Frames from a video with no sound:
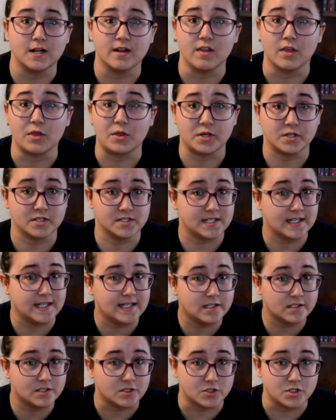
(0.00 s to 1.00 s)
and the
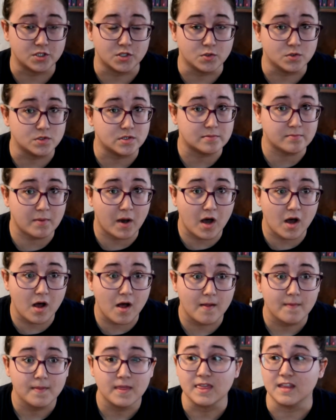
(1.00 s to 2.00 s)
13s are too
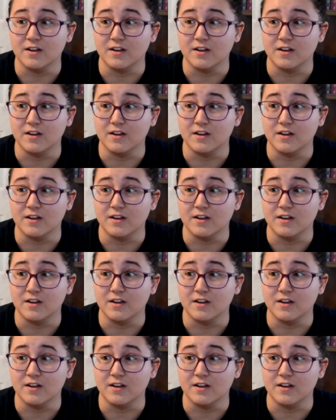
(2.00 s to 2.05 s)
small,